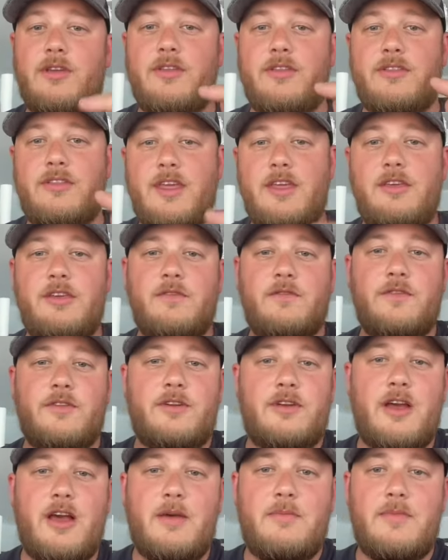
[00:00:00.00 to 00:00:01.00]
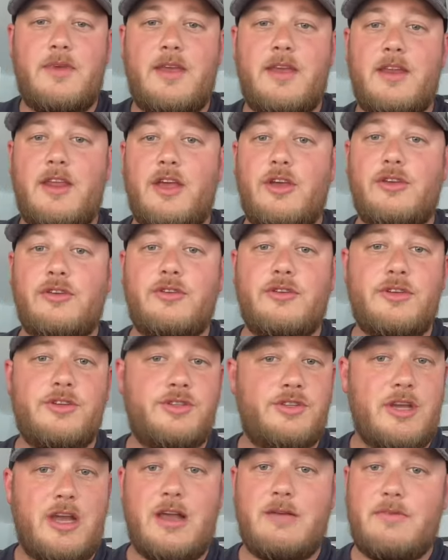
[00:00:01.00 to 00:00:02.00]
Thank you for the comment. Good
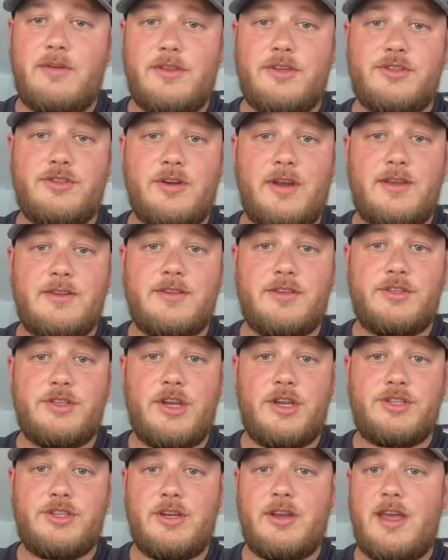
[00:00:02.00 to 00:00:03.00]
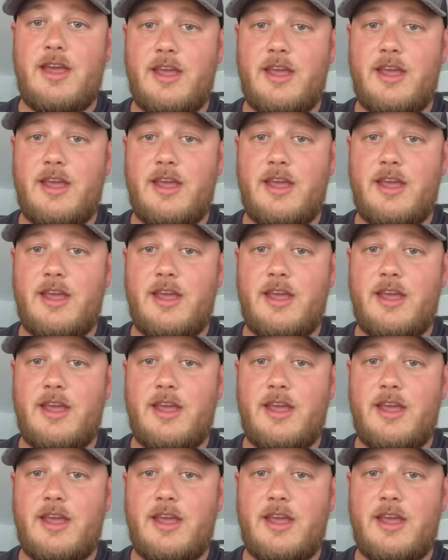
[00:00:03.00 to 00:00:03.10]
job on this drink suggestion.